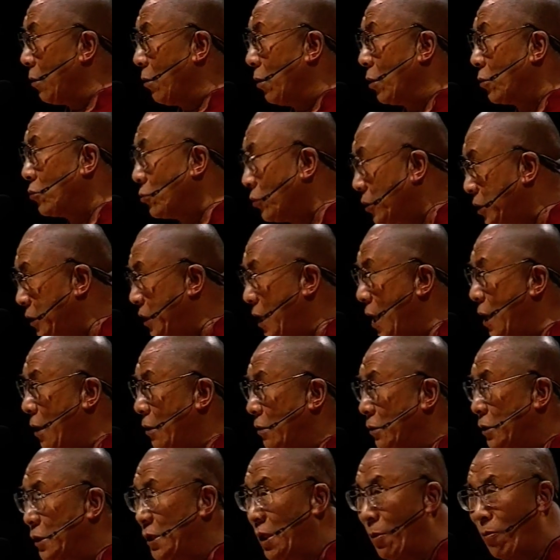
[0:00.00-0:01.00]
or to
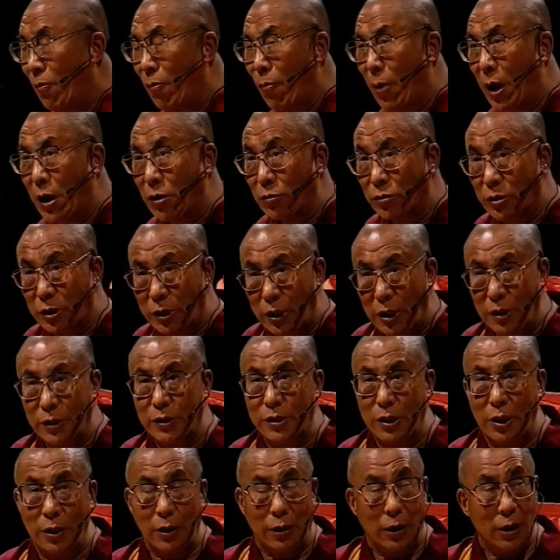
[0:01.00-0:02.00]
share some of my
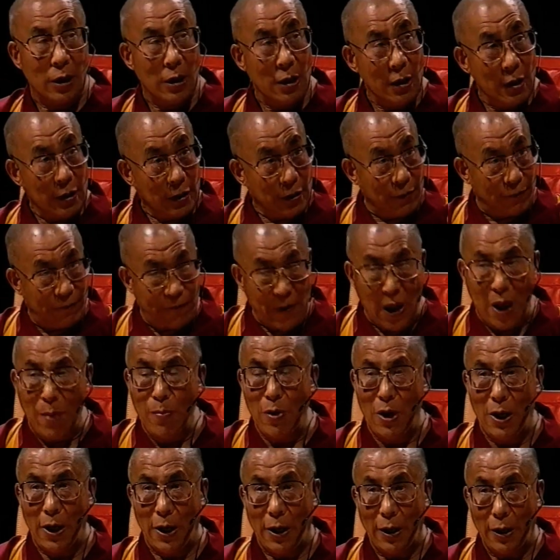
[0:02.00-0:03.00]
concern. The
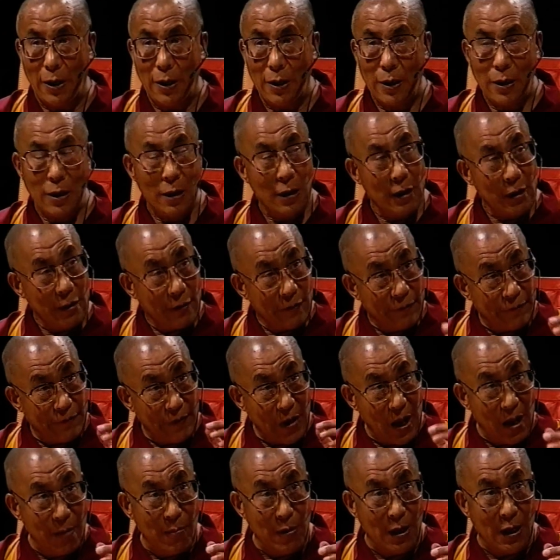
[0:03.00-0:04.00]
family.
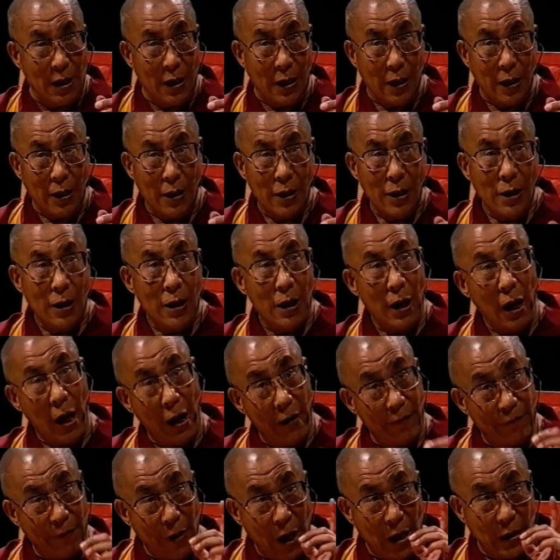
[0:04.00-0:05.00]
Family
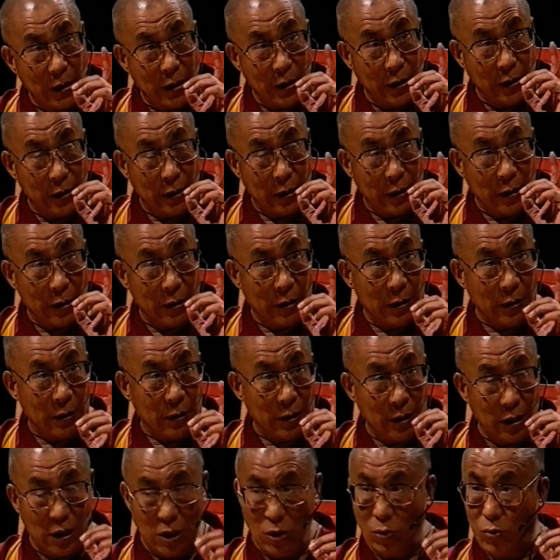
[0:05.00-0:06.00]
have, I think,
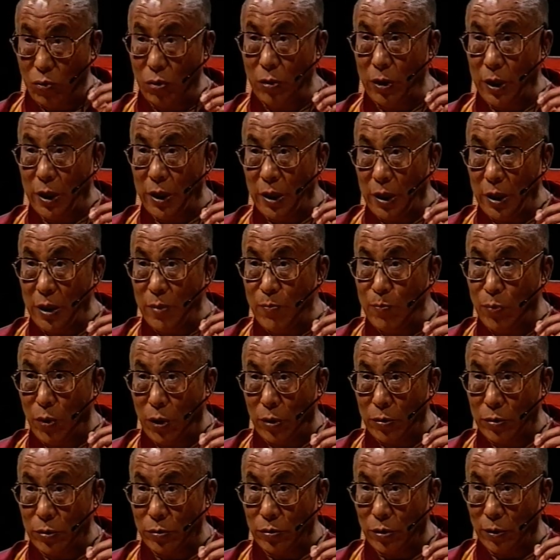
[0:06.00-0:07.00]
equally
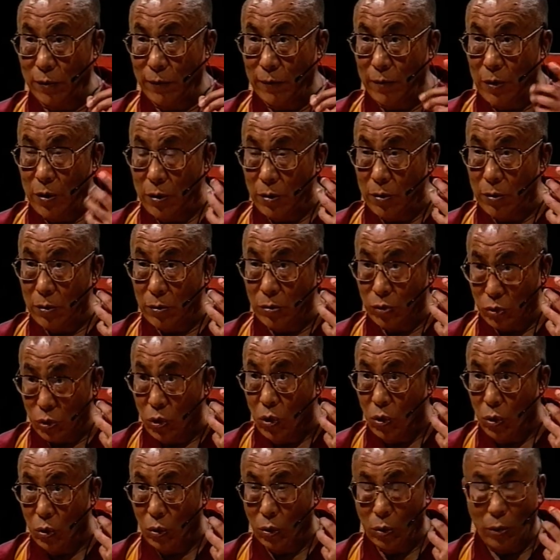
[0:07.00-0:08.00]
important sort of
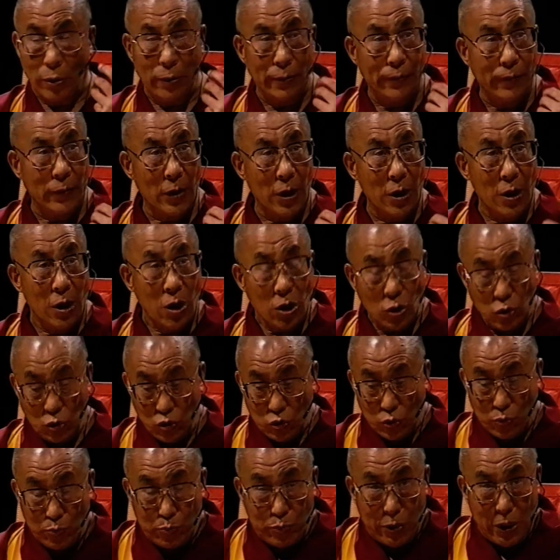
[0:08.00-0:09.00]
role
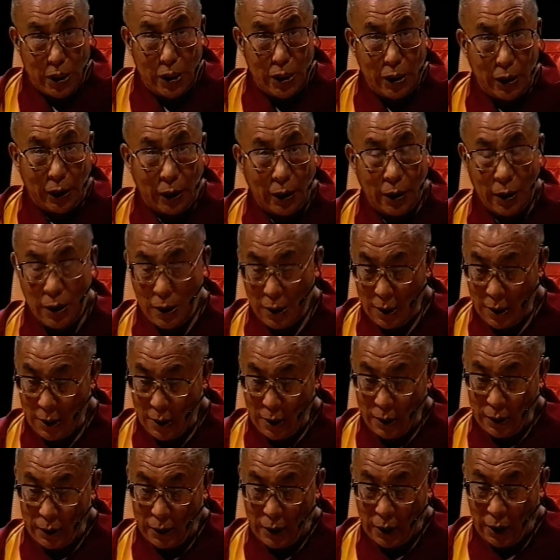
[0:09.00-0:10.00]
to bringing
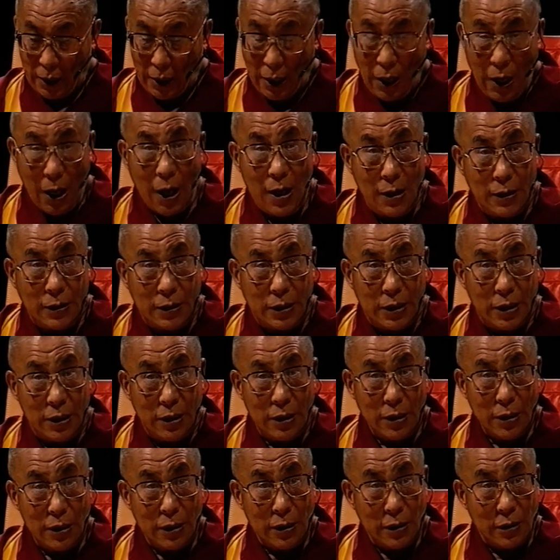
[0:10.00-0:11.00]
the
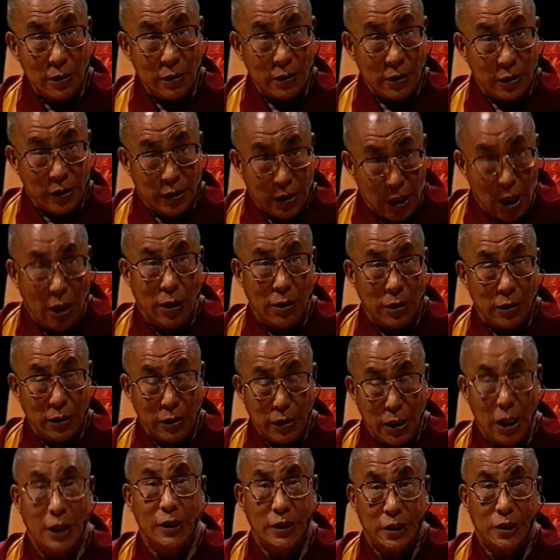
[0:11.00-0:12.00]
healthy
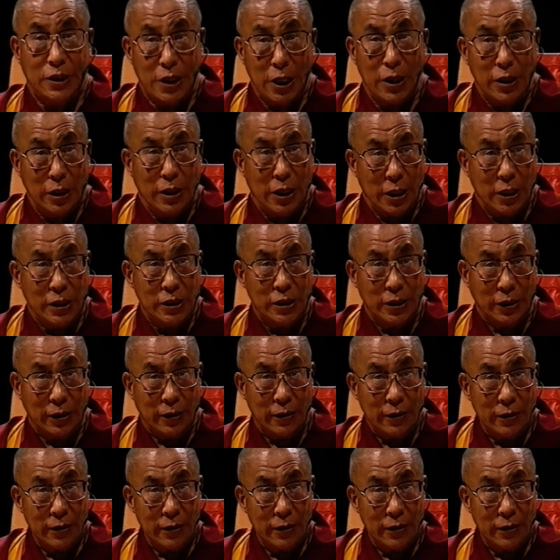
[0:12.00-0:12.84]
next generation.